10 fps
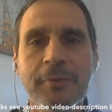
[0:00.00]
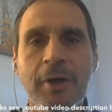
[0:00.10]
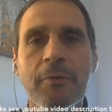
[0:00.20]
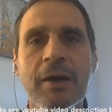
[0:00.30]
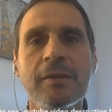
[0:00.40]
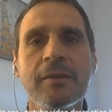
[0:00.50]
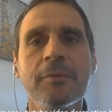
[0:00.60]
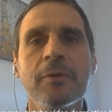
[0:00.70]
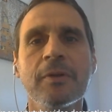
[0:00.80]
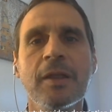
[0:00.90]
All right,
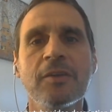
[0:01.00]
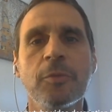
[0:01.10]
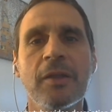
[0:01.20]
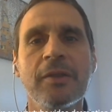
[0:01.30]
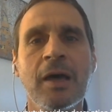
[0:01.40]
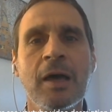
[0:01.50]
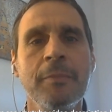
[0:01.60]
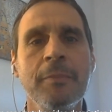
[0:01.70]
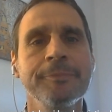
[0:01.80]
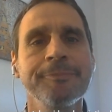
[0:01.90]
that's about
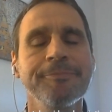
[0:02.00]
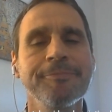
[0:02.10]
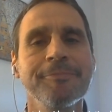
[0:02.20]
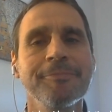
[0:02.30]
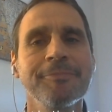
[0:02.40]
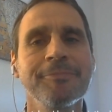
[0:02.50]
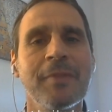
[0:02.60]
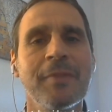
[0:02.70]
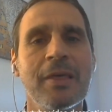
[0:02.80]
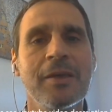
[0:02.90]
time.
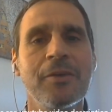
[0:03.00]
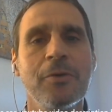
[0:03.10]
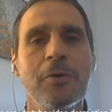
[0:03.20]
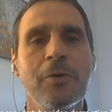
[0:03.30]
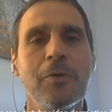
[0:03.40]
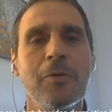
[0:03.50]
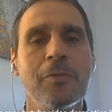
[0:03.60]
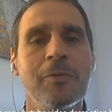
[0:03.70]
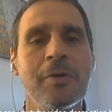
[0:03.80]
Thank you